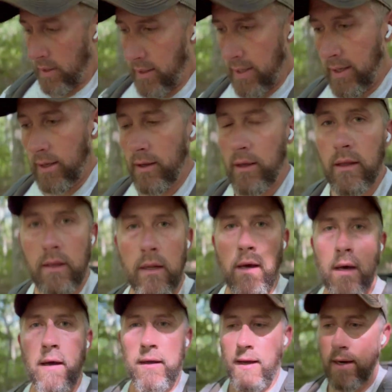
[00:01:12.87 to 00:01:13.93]
in
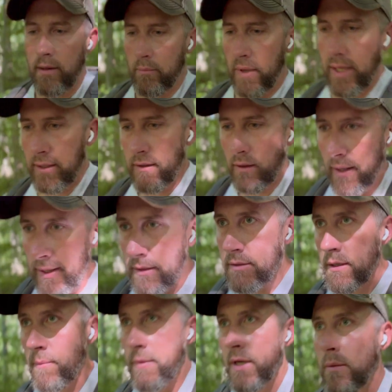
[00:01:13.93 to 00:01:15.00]
uh, kind of mid to late
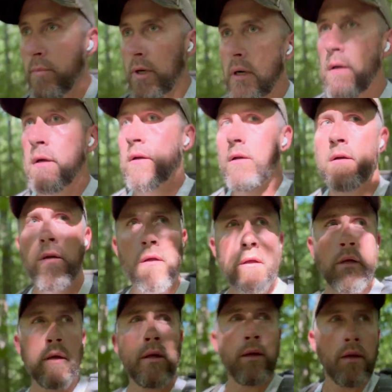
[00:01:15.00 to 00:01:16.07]
September.
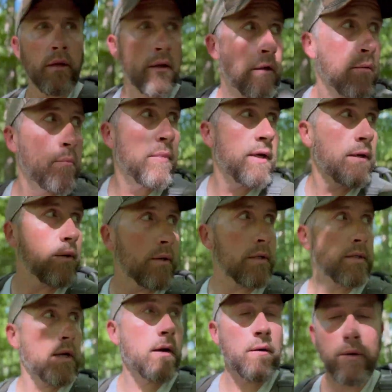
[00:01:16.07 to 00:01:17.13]
Been doing a
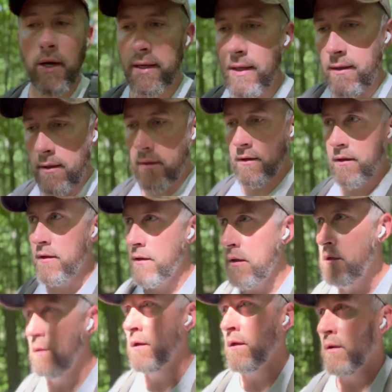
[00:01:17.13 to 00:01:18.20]
ton of rucking,
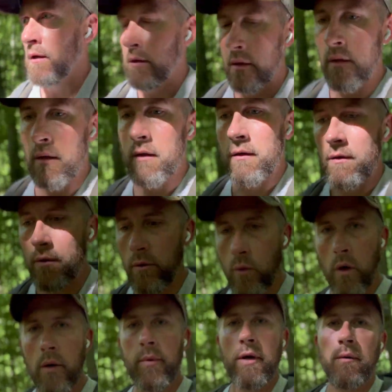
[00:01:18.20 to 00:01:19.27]
do
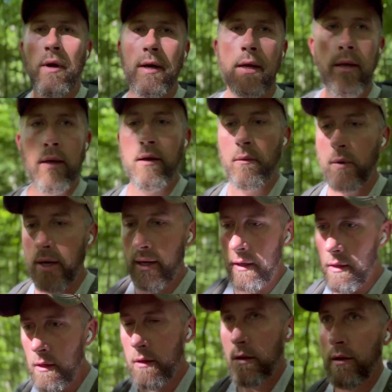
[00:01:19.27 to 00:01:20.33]
quite a bit of rucking anyway,
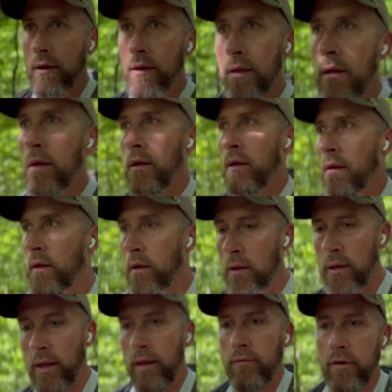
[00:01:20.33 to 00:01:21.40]

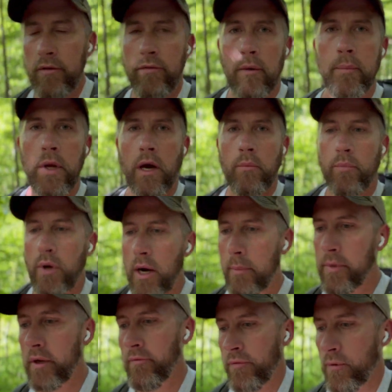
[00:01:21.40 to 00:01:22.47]
even if I'm not
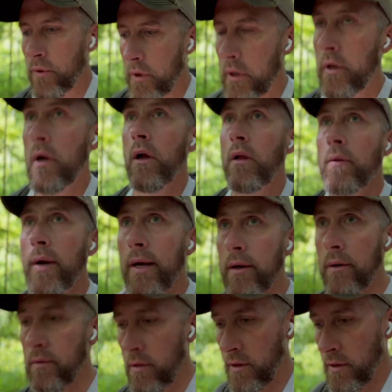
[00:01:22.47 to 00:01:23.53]
prepping for Colorado.